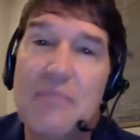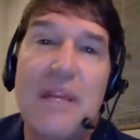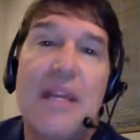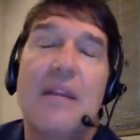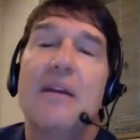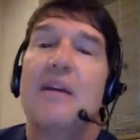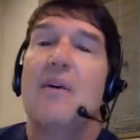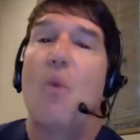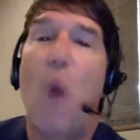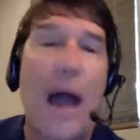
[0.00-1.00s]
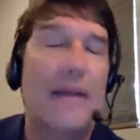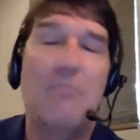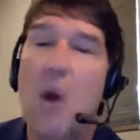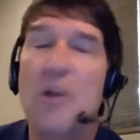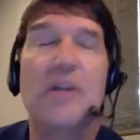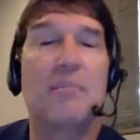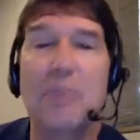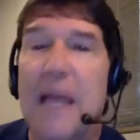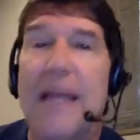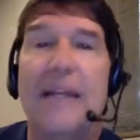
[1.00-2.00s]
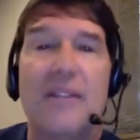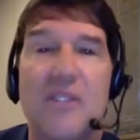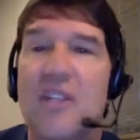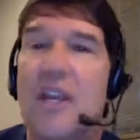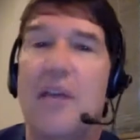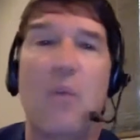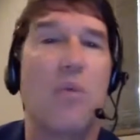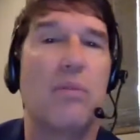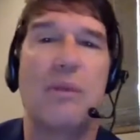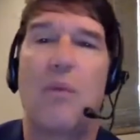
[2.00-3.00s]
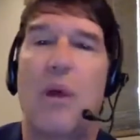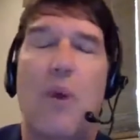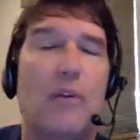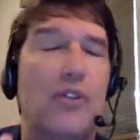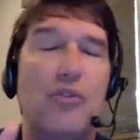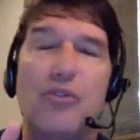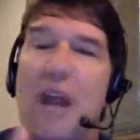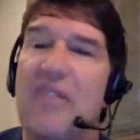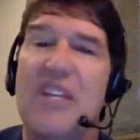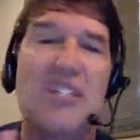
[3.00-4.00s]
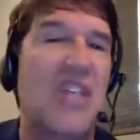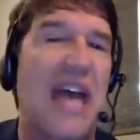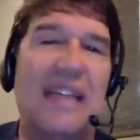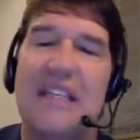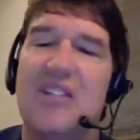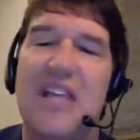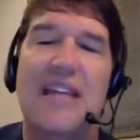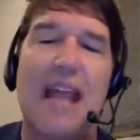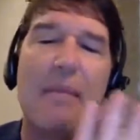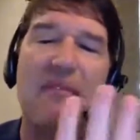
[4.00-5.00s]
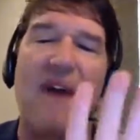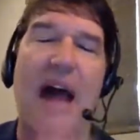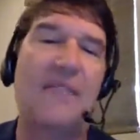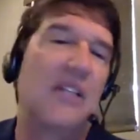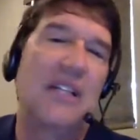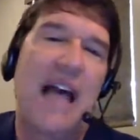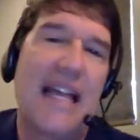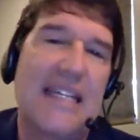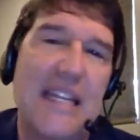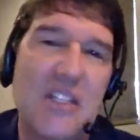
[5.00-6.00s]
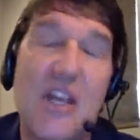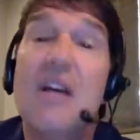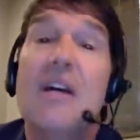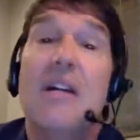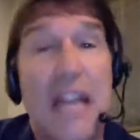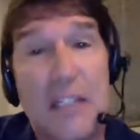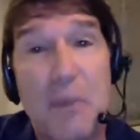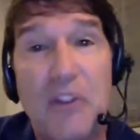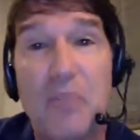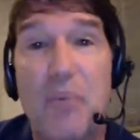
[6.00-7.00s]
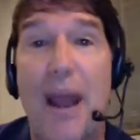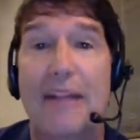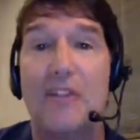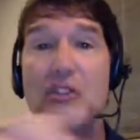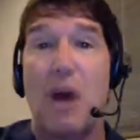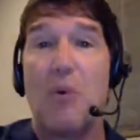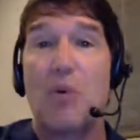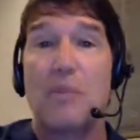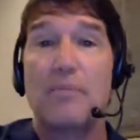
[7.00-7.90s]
listened to me whine and moan and complain and said, well, why don't you try this, that, this, that? Gave me five little ideas. Next month, the practice